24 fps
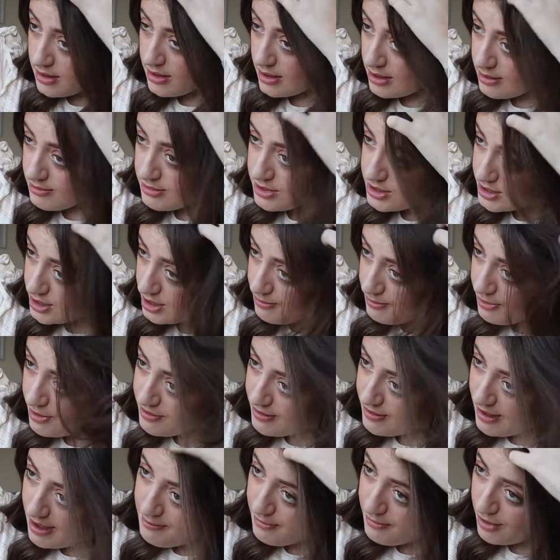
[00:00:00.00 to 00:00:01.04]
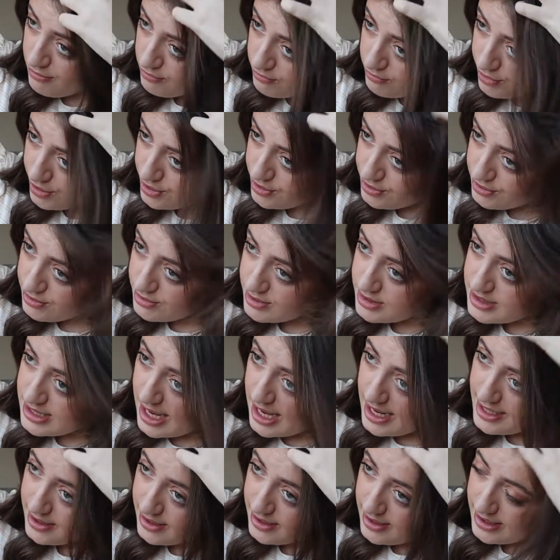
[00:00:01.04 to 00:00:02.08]
I'm just going to put that in my roots
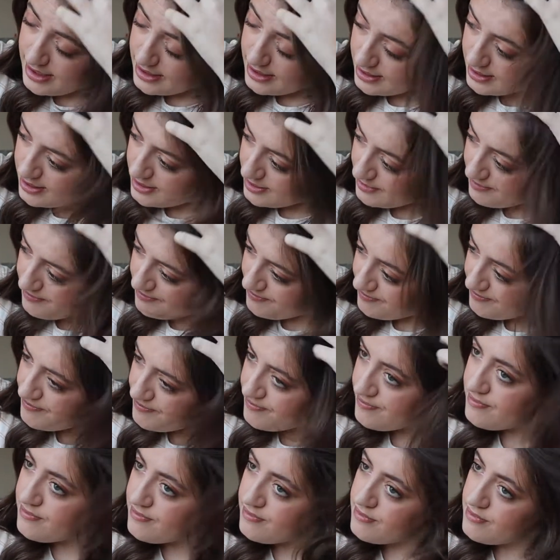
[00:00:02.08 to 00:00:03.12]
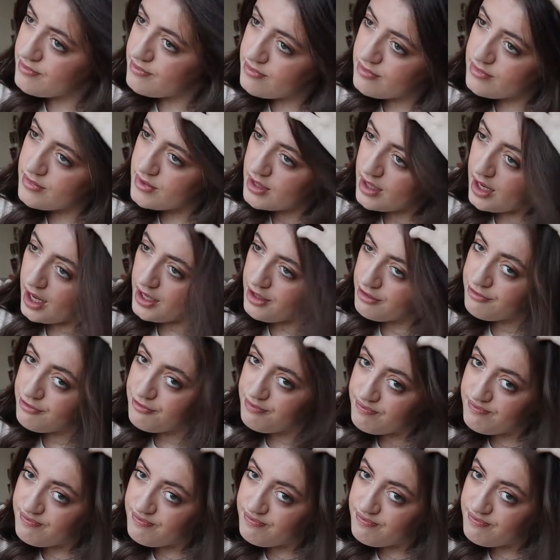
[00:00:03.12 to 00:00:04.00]
and like, kind of...